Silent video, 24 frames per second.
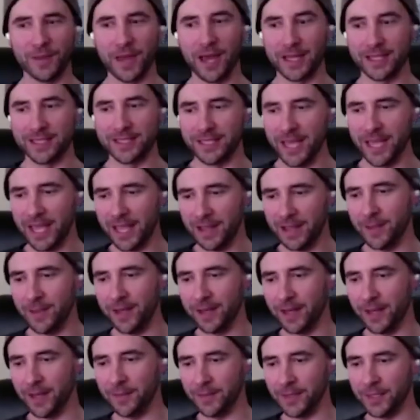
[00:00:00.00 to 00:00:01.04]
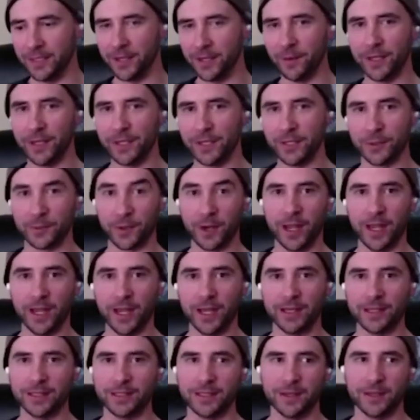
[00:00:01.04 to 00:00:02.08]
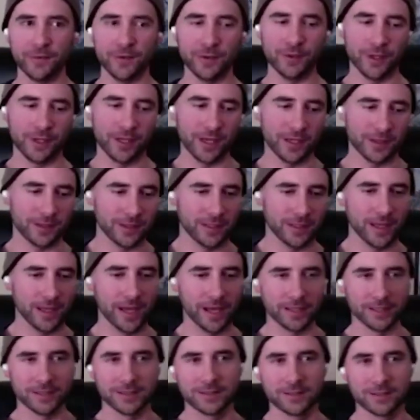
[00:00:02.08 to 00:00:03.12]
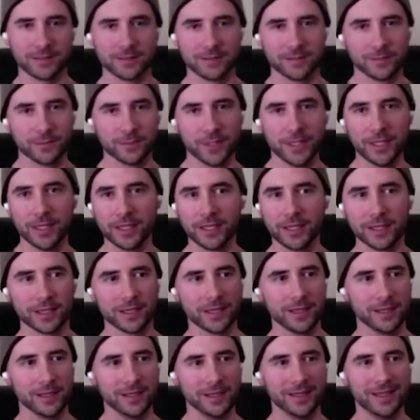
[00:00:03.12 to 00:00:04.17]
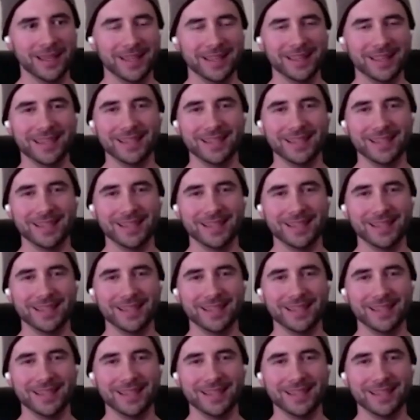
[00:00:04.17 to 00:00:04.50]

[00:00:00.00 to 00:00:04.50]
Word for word: that day may not be going great if you look at the last week and, and